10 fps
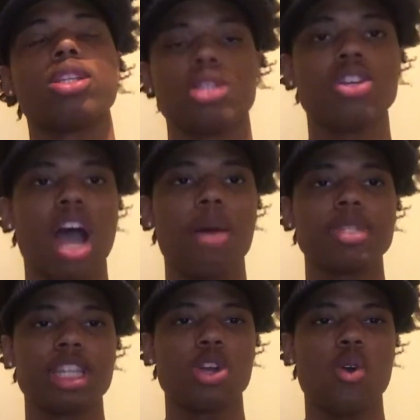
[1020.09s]
you know, I
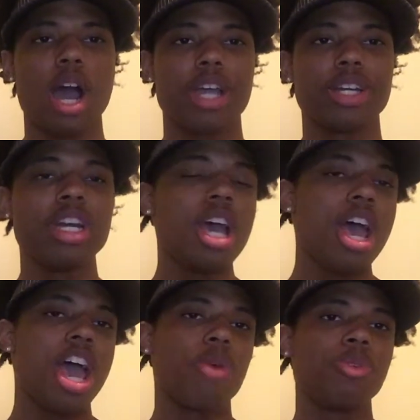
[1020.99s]
was in the choir,
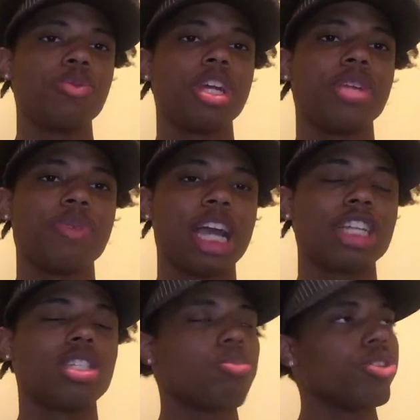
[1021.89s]
and we went and we
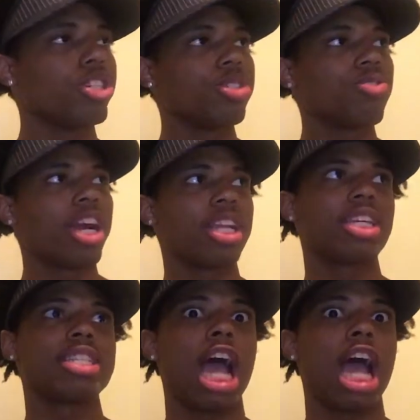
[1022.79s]
got superior ratings.